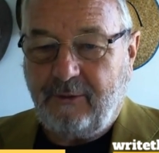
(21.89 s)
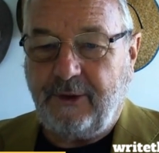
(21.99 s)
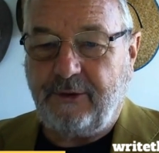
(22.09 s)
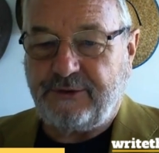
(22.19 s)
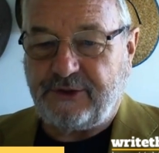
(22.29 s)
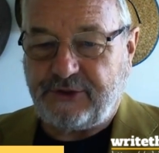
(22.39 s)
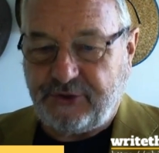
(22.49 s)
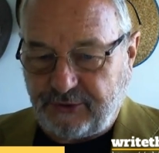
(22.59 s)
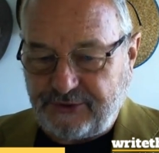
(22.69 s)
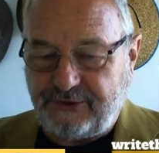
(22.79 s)
whether it's a
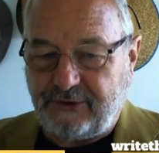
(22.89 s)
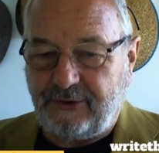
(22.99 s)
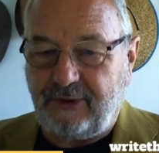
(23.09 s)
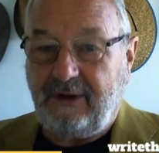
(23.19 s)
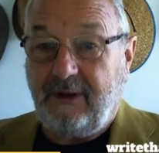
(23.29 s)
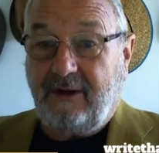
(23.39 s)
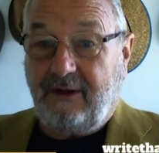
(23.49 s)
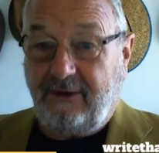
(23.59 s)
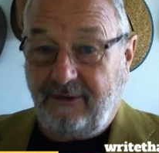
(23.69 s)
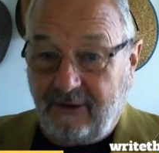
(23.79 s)
short story,
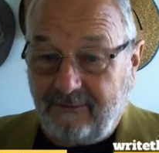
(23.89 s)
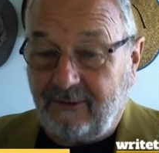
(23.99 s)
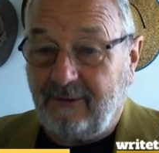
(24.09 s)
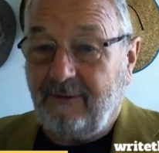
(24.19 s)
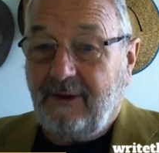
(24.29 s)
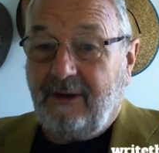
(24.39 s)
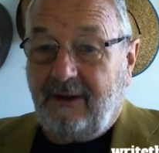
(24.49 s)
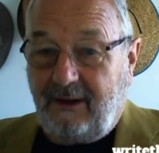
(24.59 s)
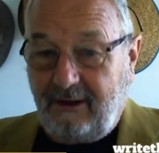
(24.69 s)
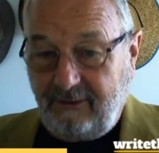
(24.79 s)
a novel,
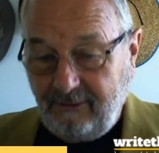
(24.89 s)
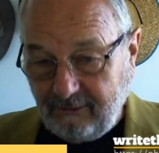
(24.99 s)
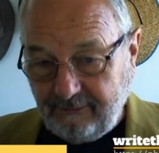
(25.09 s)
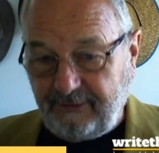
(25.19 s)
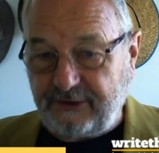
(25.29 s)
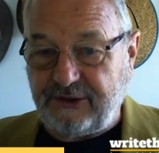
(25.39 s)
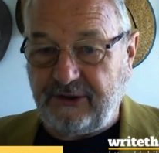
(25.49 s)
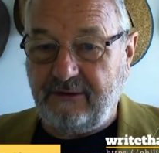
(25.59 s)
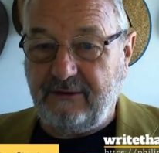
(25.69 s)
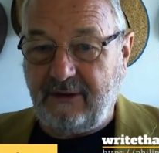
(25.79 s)
a
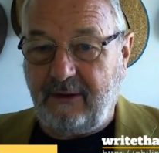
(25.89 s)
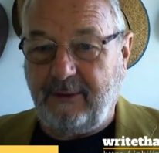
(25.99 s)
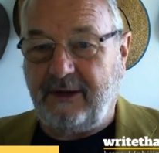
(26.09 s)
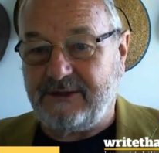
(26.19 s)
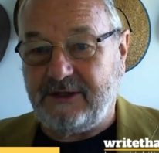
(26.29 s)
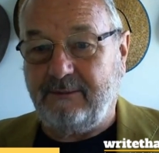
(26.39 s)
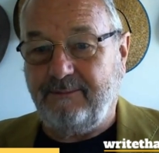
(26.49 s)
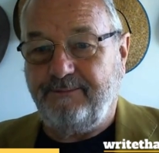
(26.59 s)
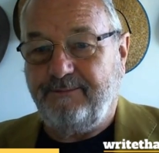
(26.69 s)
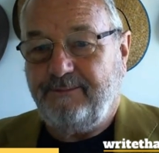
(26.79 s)
non-fiction about
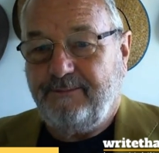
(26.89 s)
some